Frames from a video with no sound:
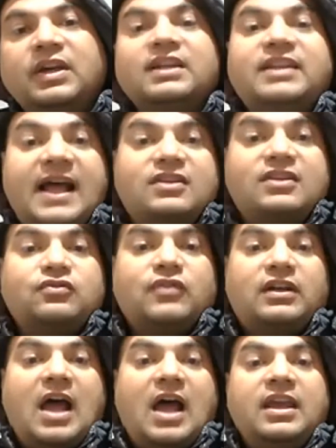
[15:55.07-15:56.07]
That's
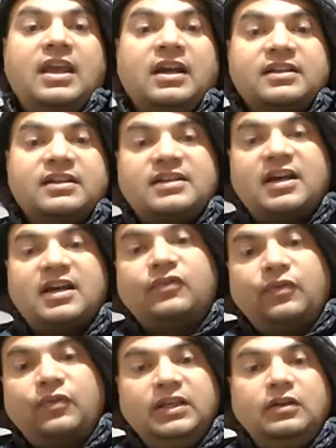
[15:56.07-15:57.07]
what I understand
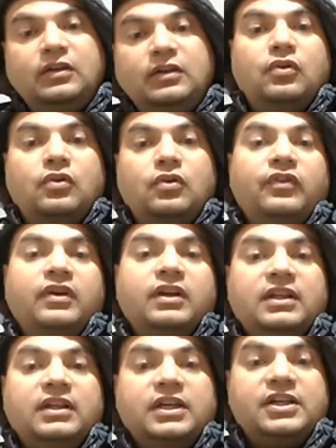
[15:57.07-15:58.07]
from the law of
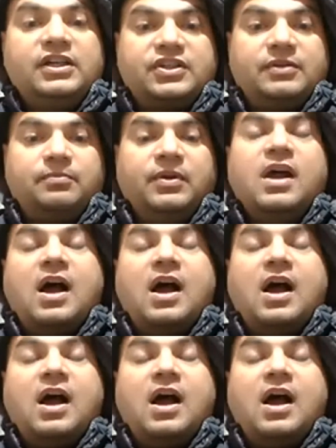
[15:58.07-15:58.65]
leadership.